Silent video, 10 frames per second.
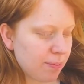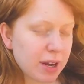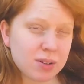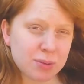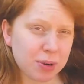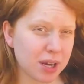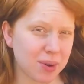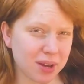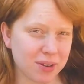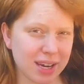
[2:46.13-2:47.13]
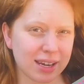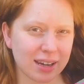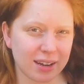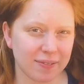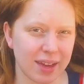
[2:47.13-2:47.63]
but it was a pretty quick read,
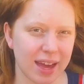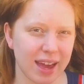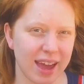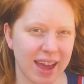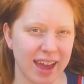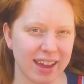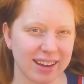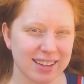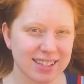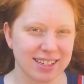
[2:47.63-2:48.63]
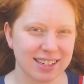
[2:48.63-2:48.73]
and